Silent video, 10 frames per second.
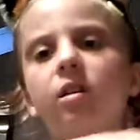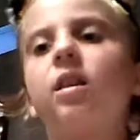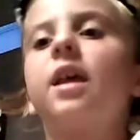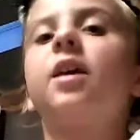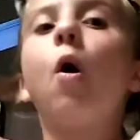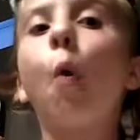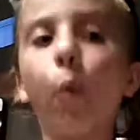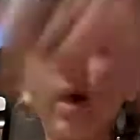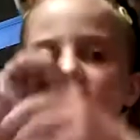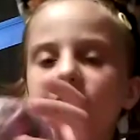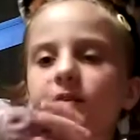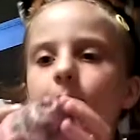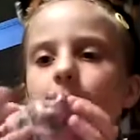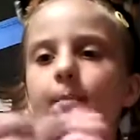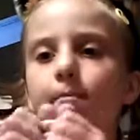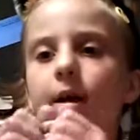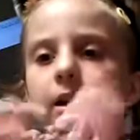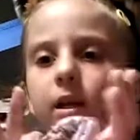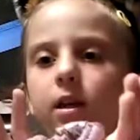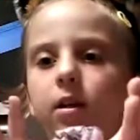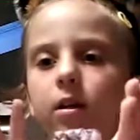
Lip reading: like a waste of my money.